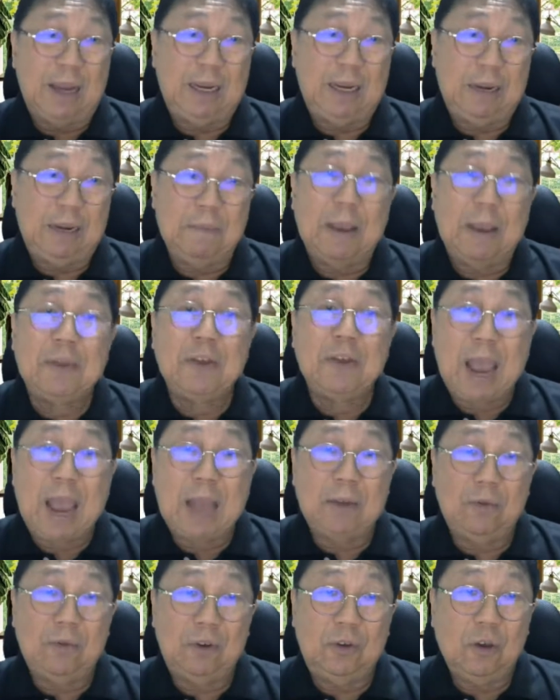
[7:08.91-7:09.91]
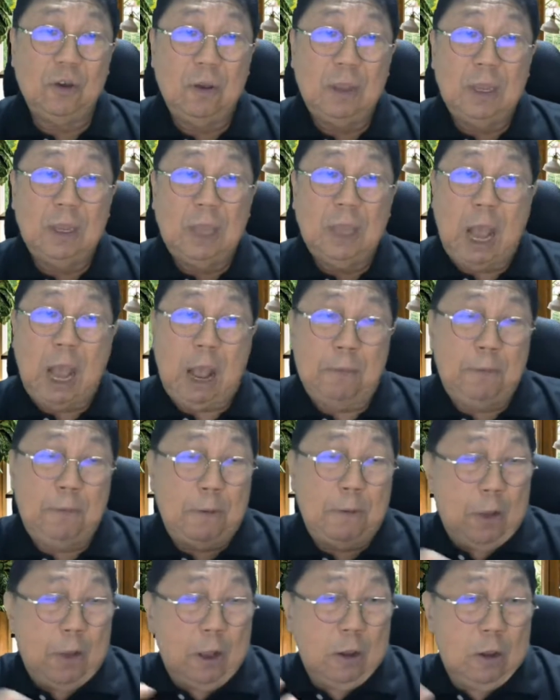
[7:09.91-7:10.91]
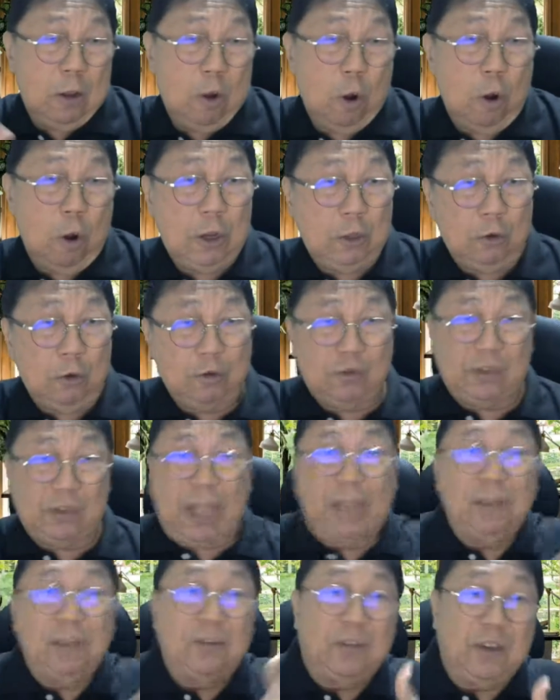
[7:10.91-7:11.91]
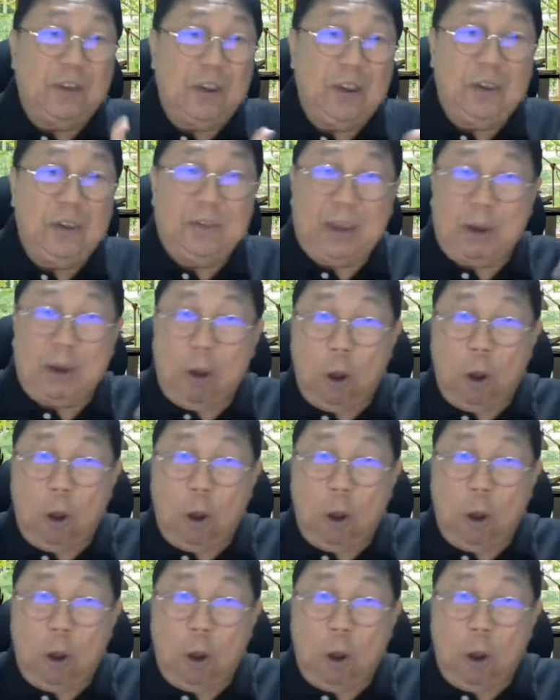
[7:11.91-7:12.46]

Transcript: In martial art, people go into stances and